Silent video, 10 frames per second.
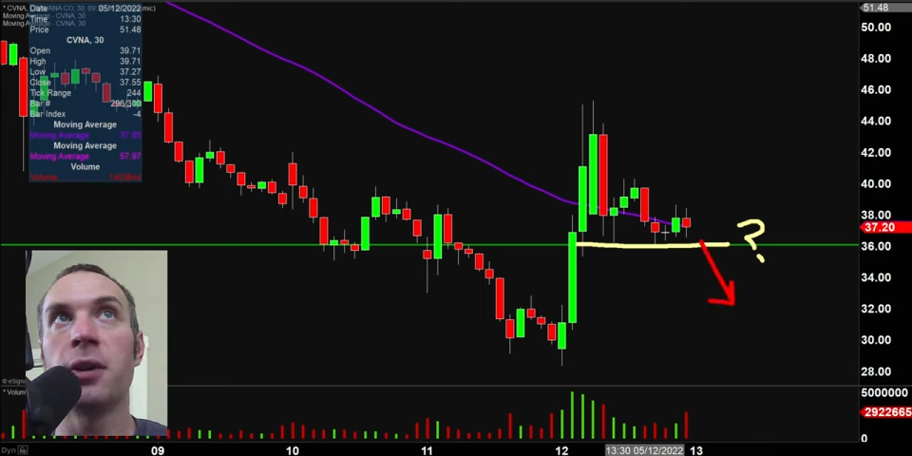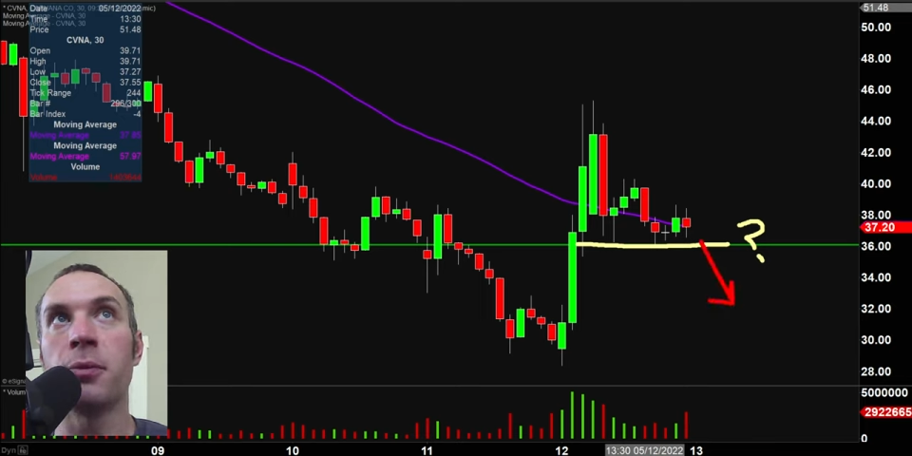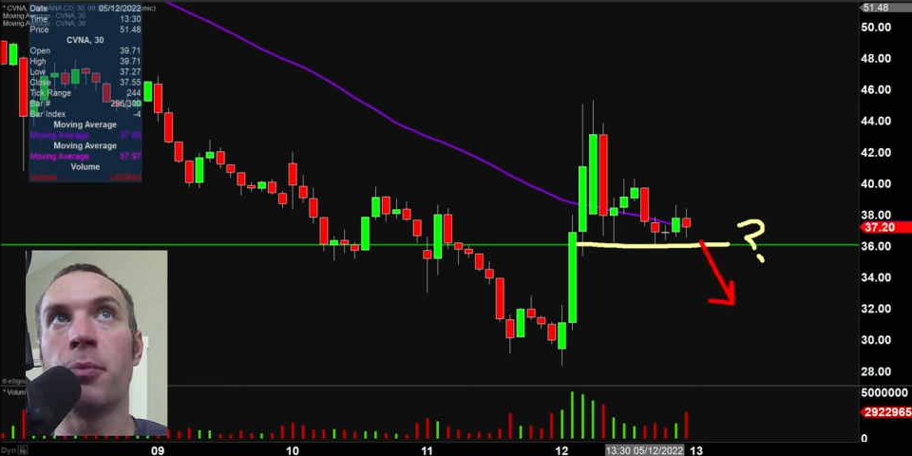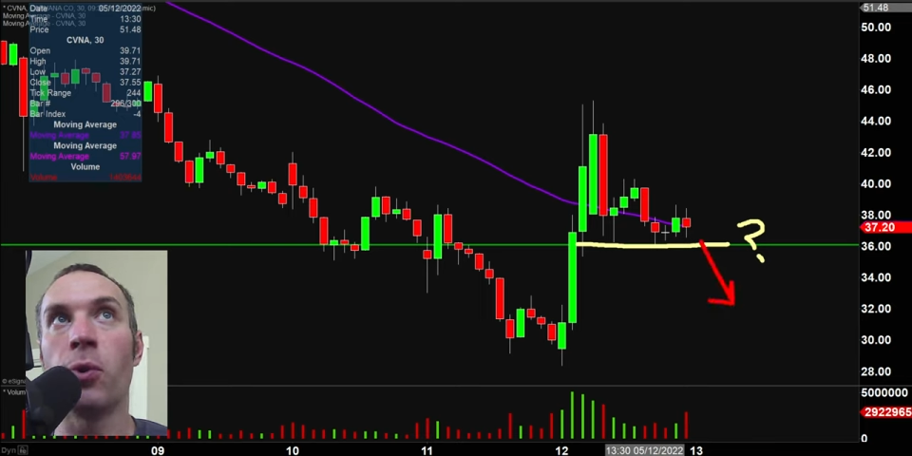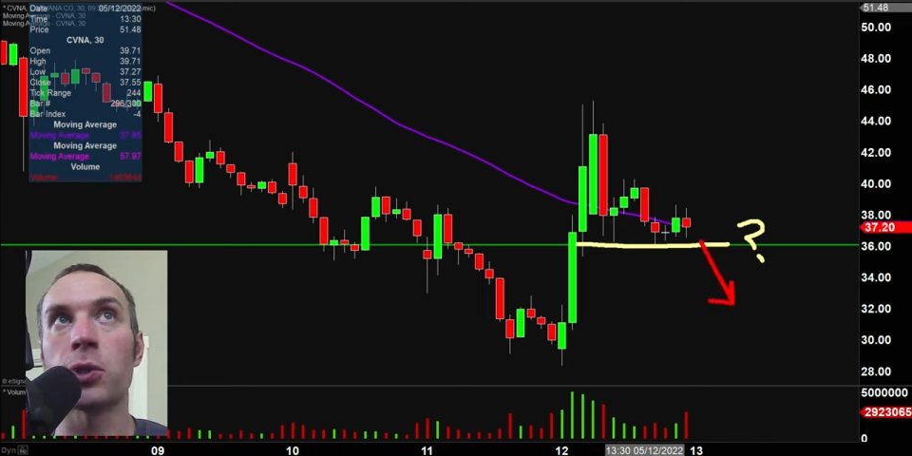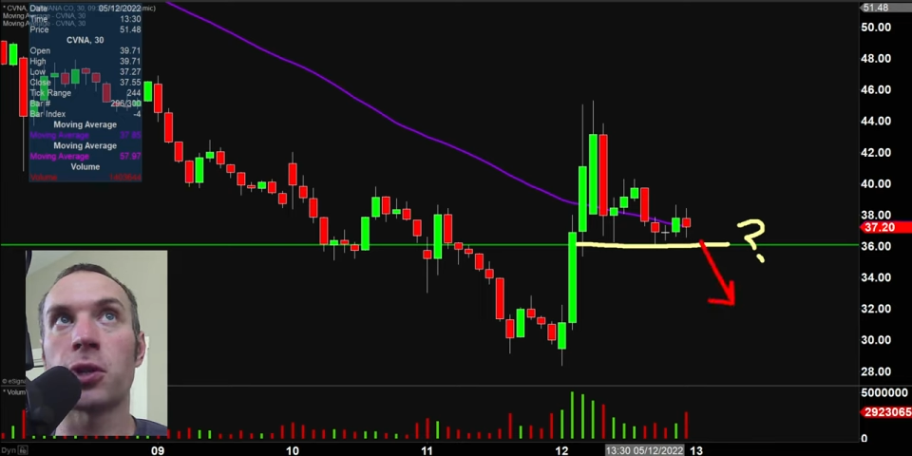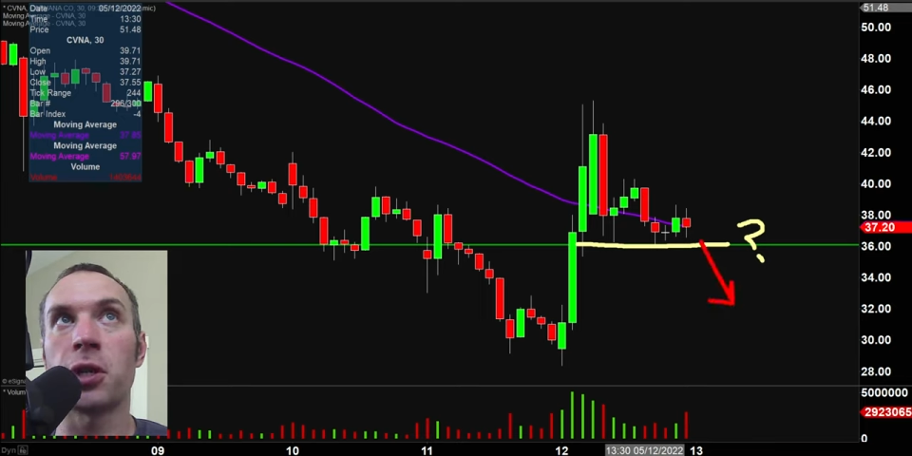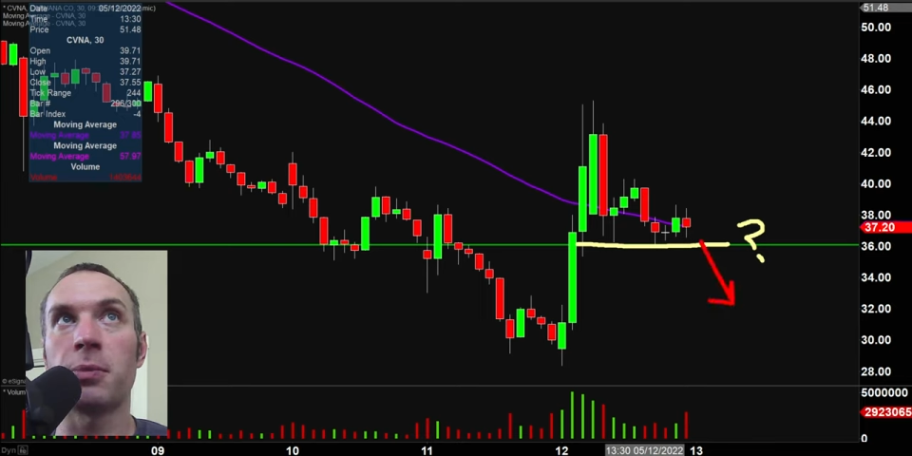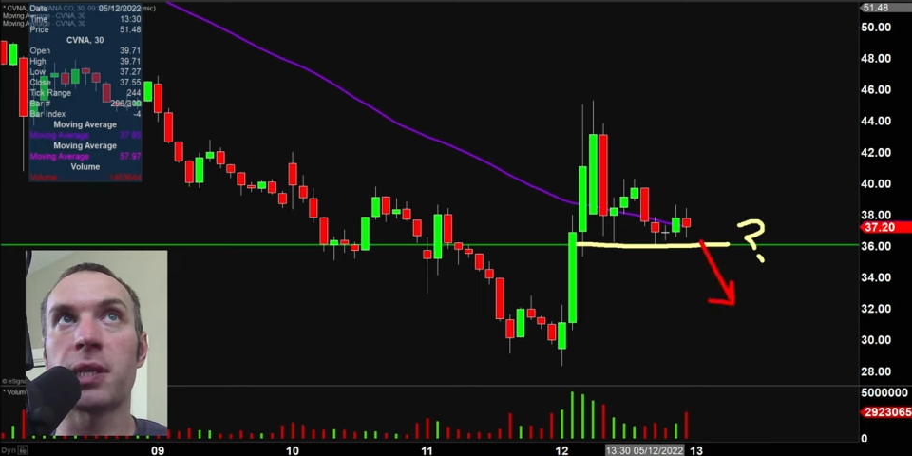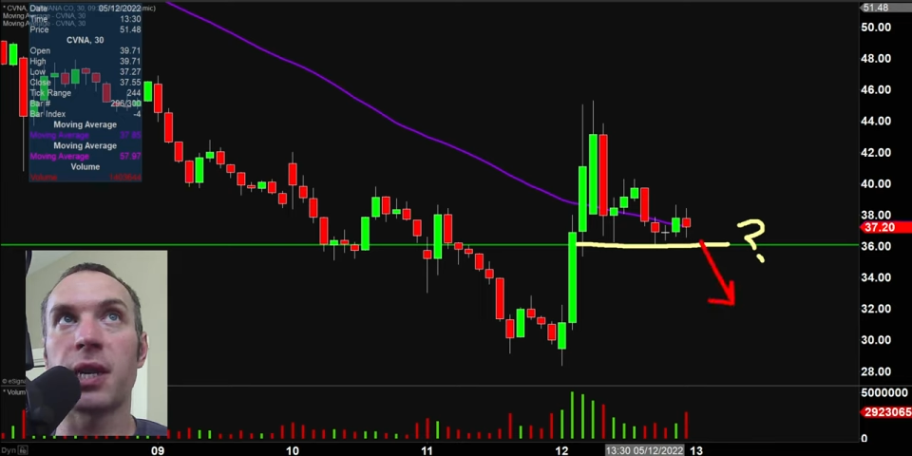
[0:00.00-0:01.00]
The bulls are going
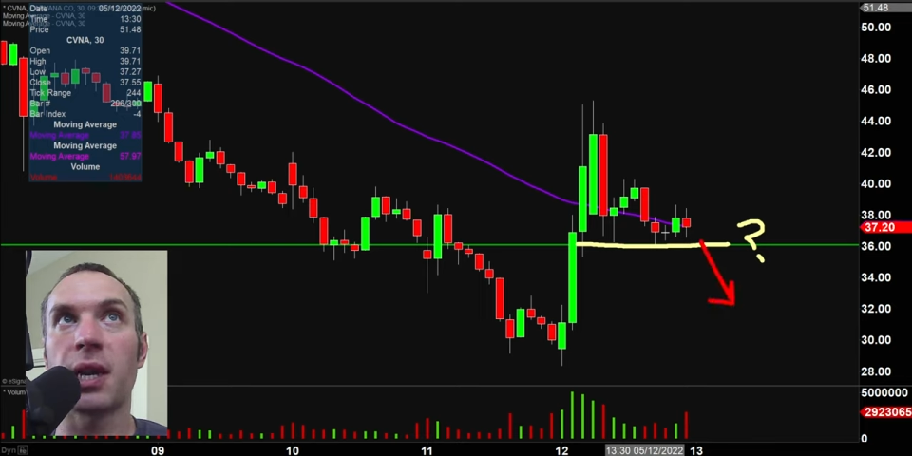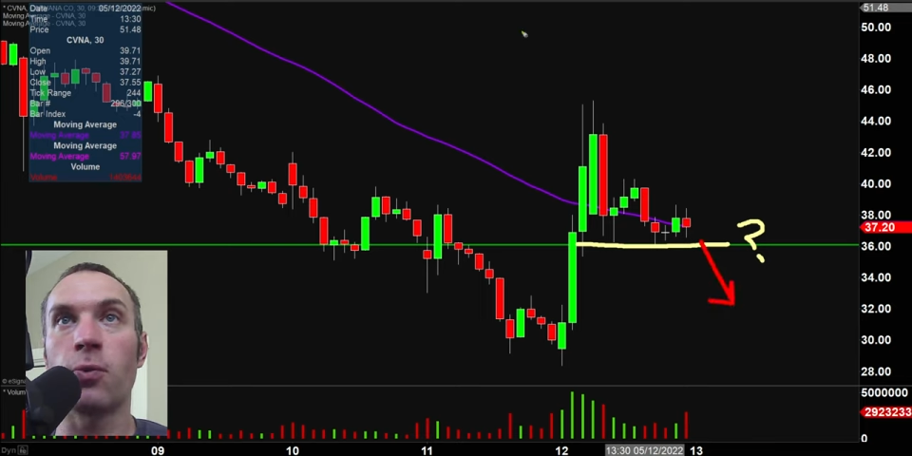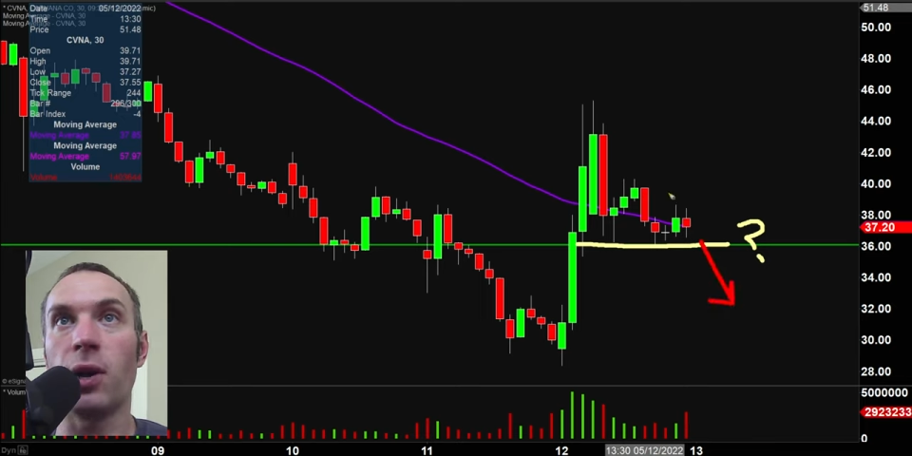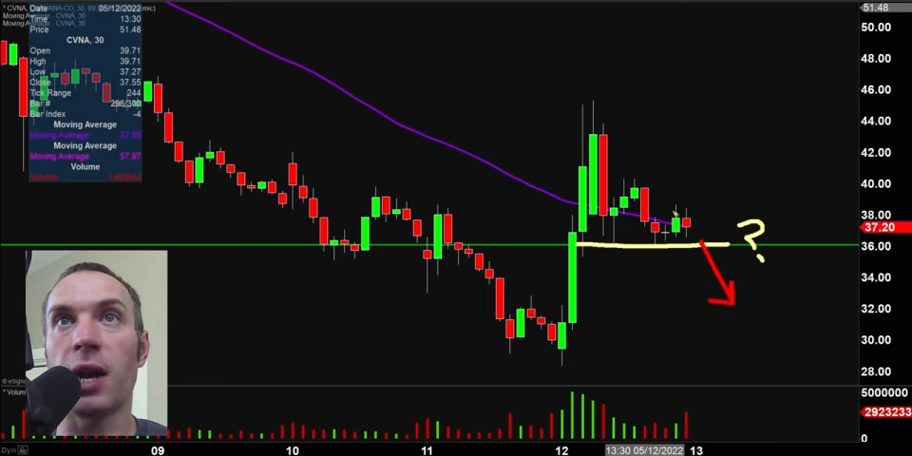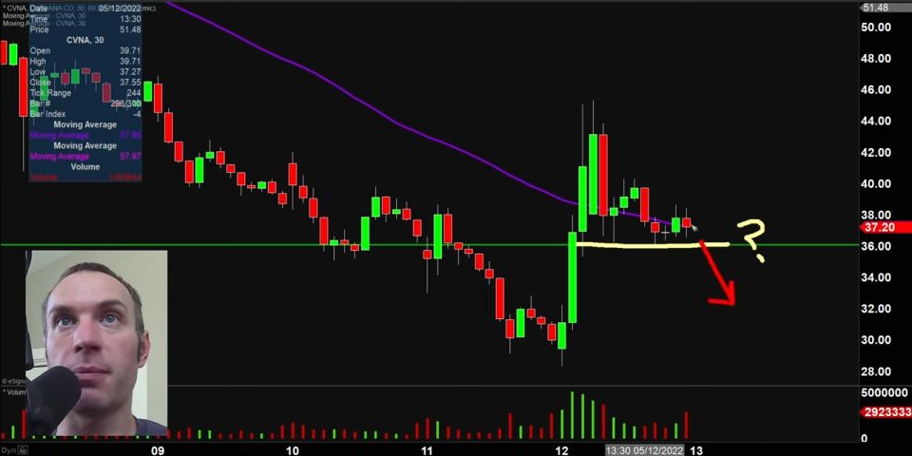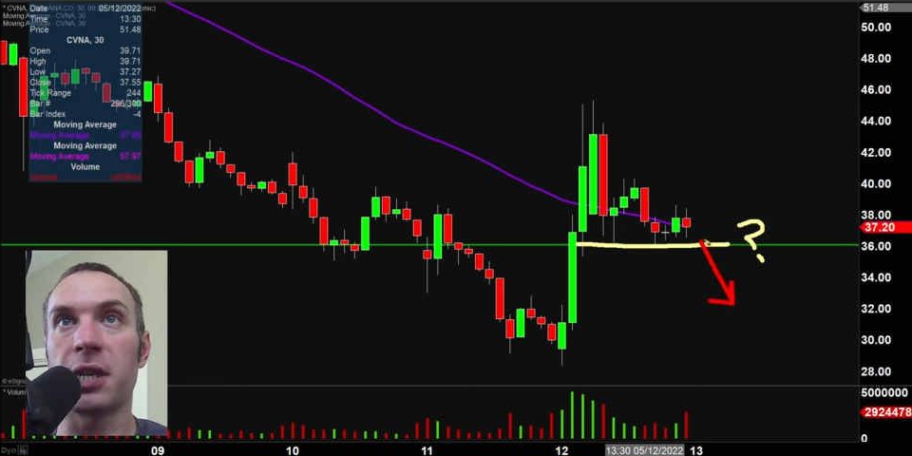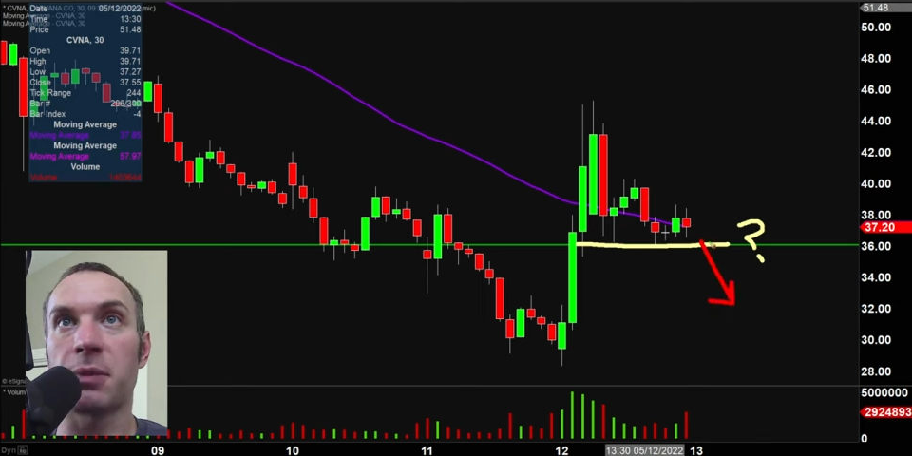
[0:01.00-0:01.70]
to be saying, well, I mean,